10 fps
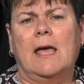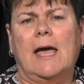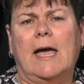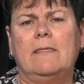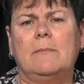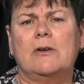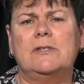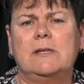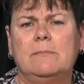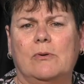And the
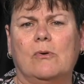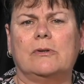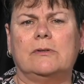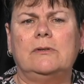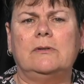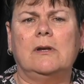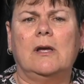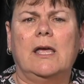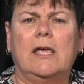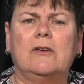most important,
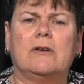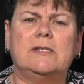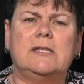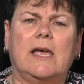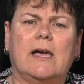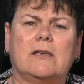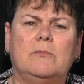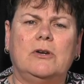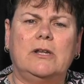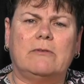increasing our
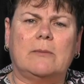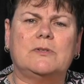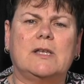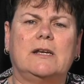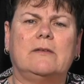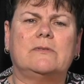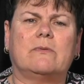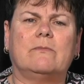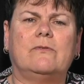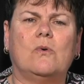community representatives
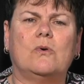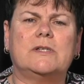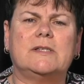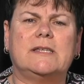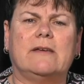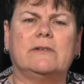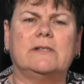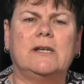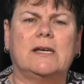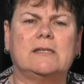from 4 to
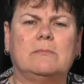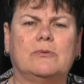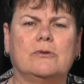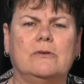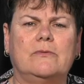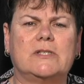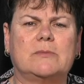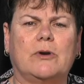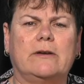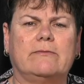7 has improved the
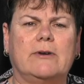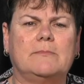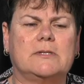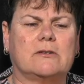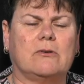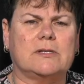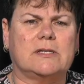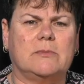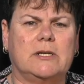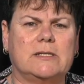spread of reps across
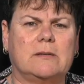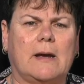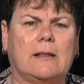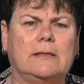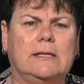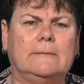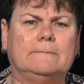the municipality.